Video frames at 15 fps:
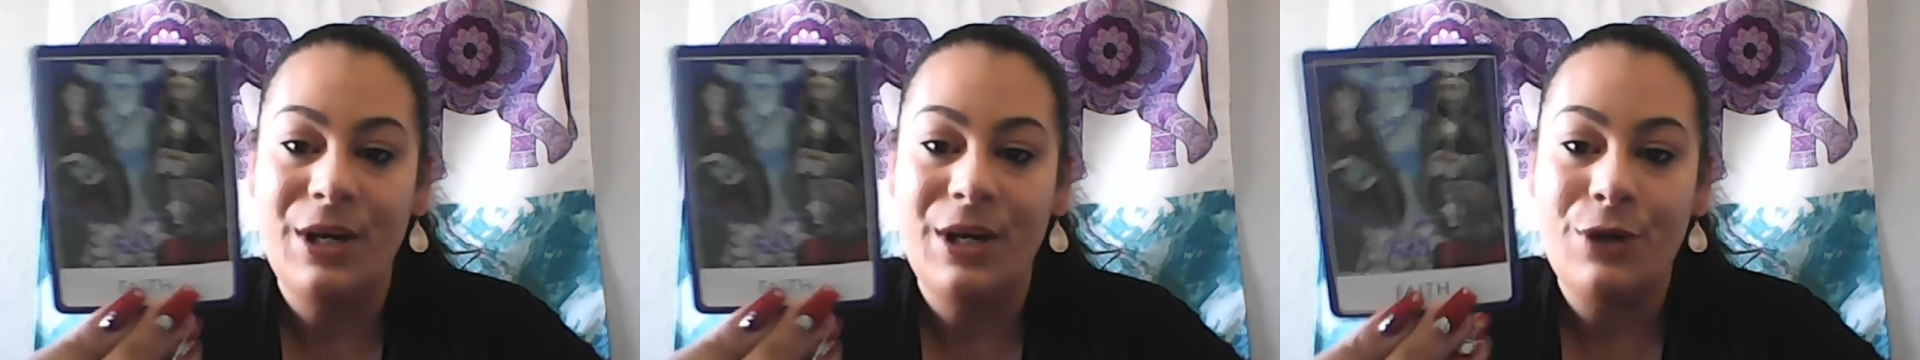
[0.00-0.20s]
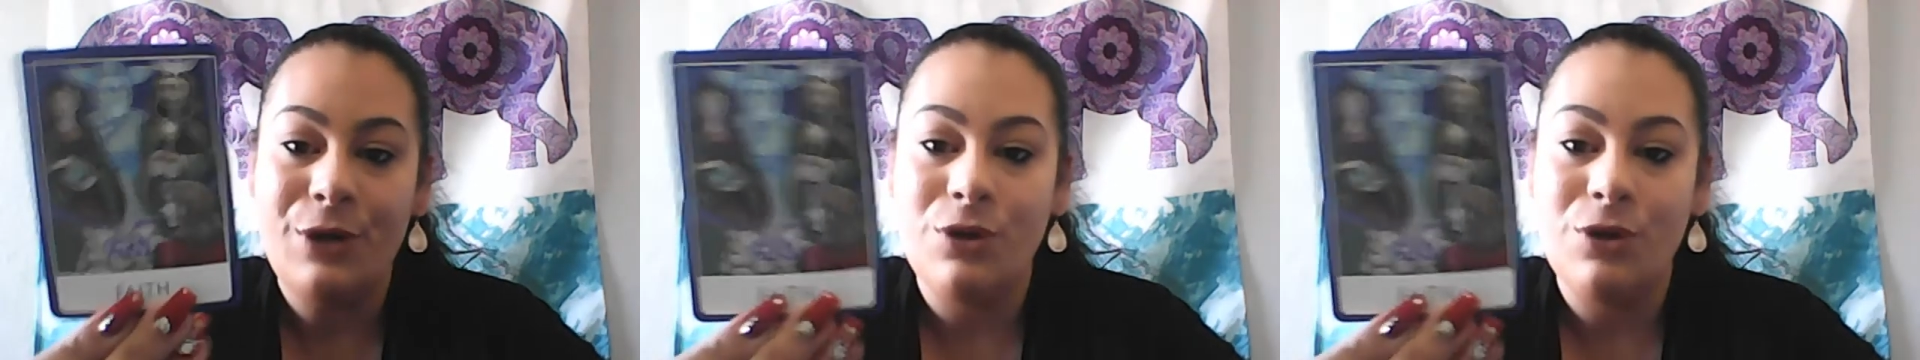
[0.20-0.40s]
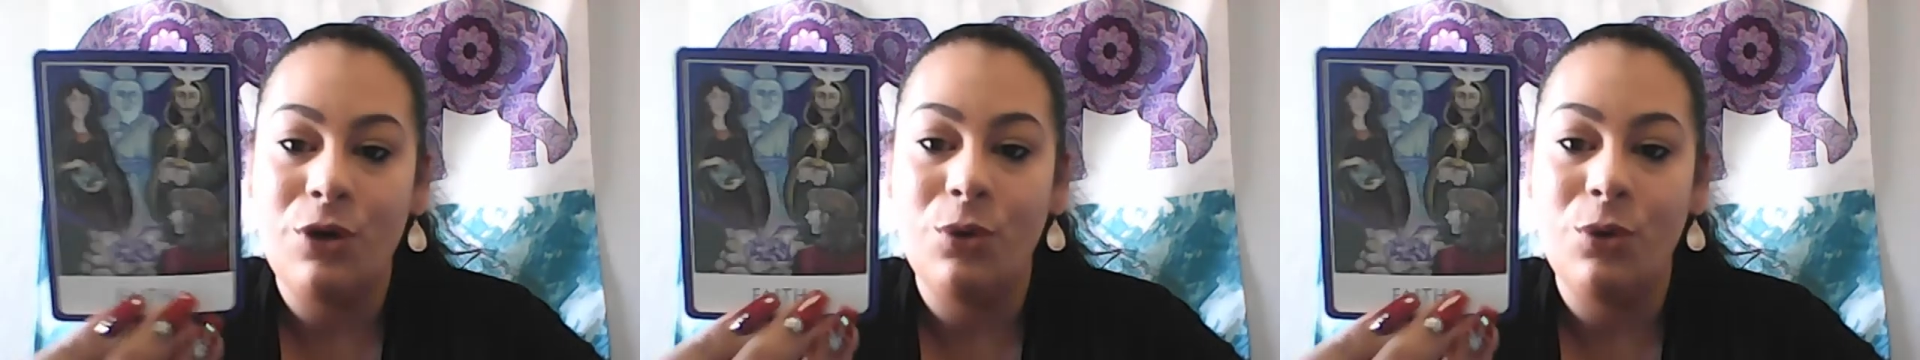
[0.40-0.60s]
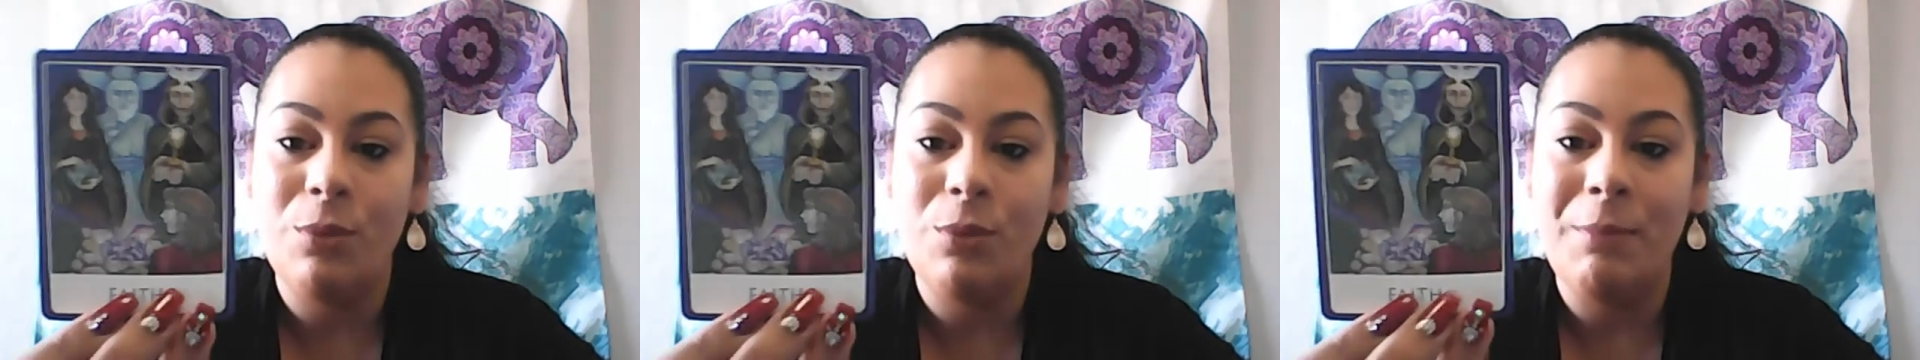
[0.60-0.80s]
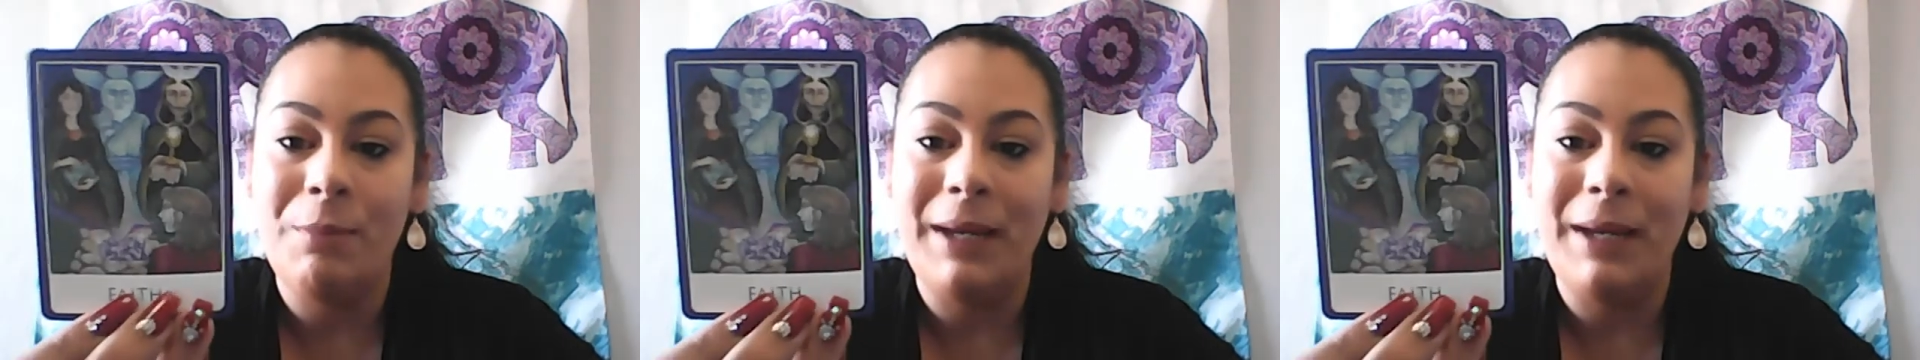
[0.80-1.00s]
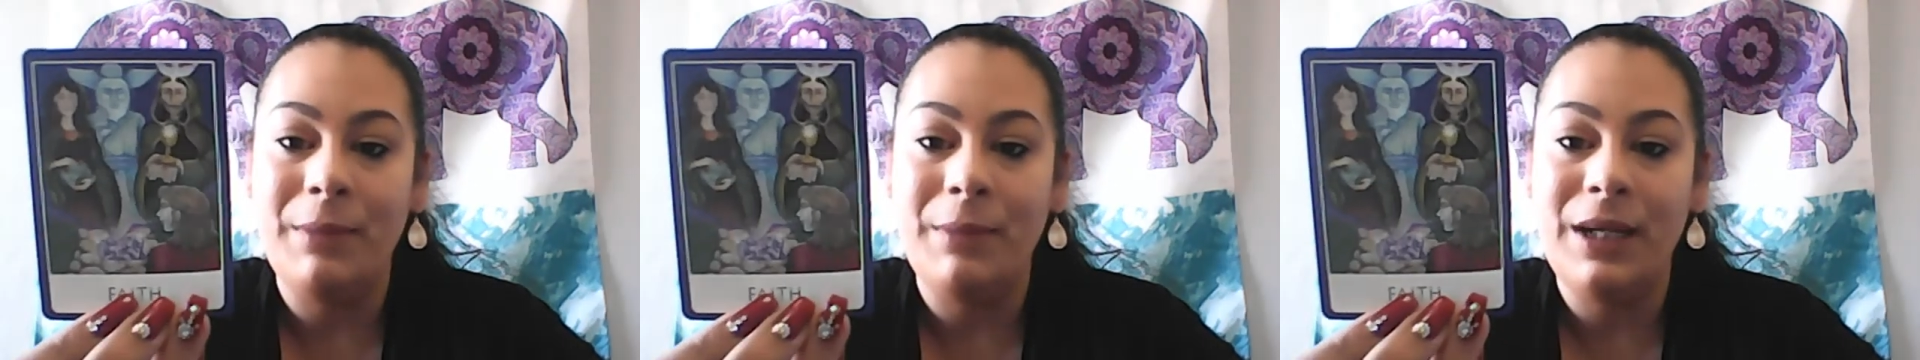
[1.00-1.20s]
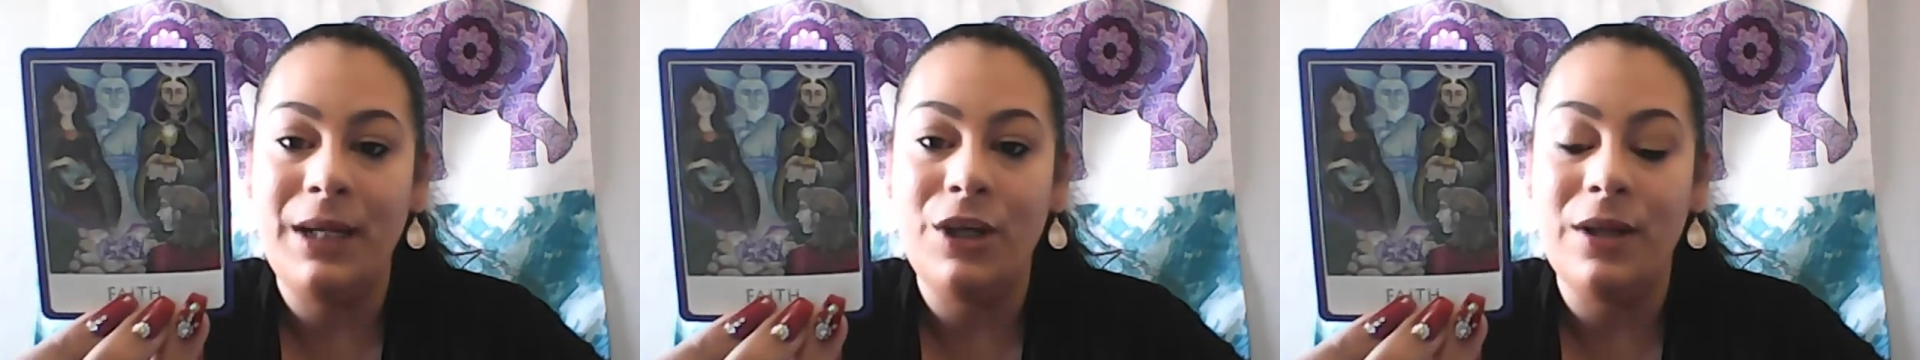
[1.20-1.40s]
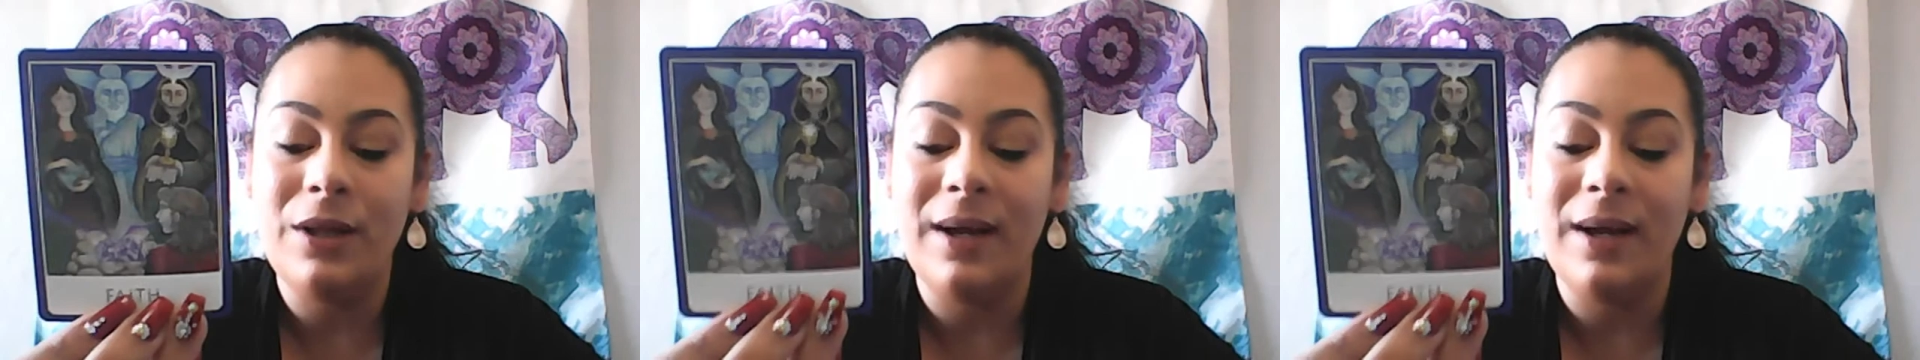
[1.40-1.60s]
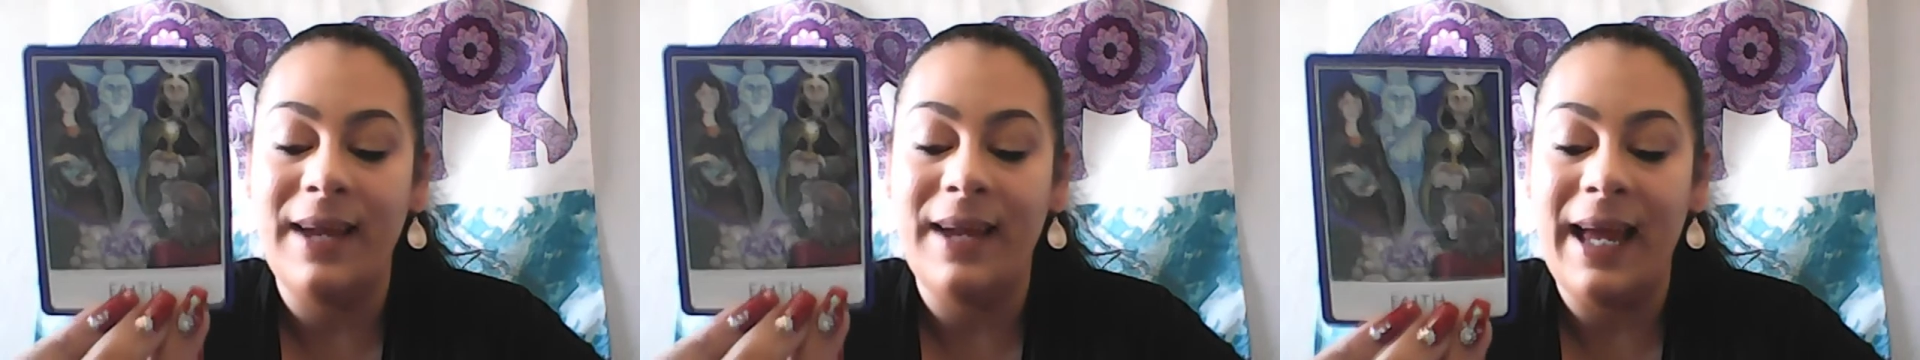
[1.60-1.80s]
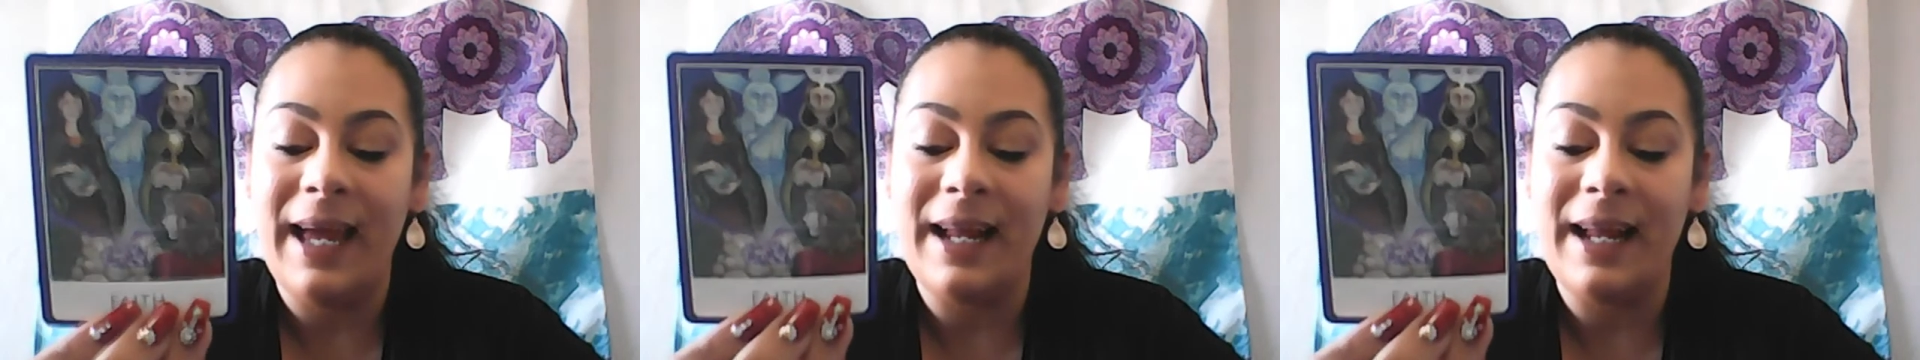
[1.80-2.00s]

So maybe again,